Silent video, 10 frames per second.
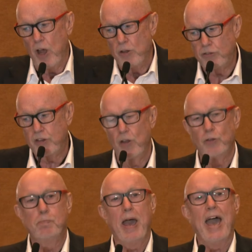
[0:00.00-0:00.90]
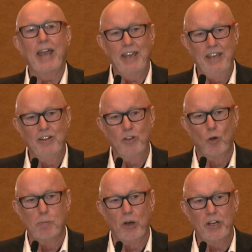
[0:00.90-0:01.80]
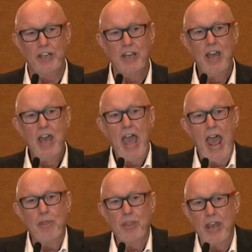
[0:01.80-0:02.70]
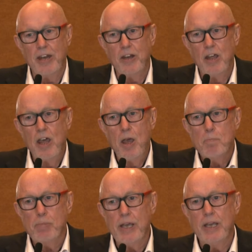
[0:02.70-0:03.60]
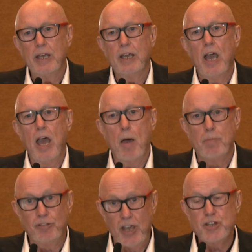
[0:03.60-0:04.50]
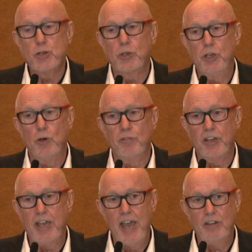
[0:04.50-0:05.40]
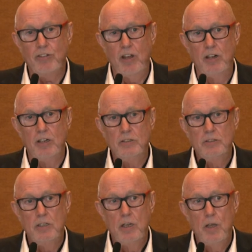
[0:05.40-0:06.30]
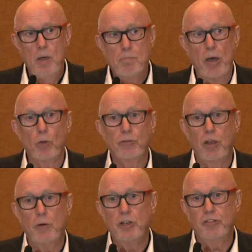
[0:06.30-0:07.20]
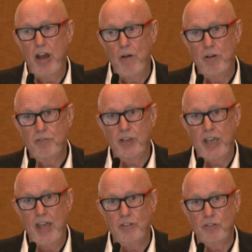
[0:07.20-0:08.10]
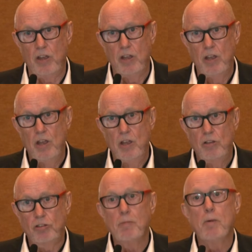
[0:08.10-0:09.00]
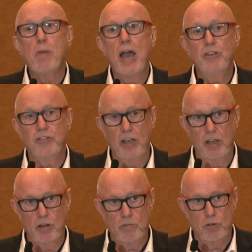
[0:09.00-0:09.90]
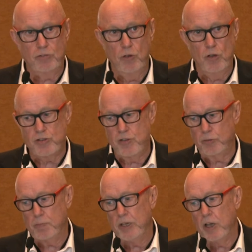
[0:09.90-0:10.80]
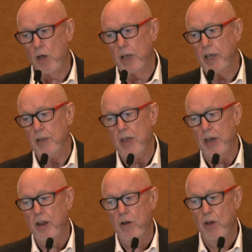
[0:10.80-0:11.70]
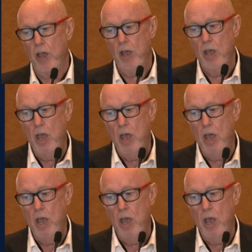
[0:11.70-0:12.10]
those cells back into your body, and then being a potential cure for cancer, but also a deterrent for cancer. Some amazing research that's been going in that area.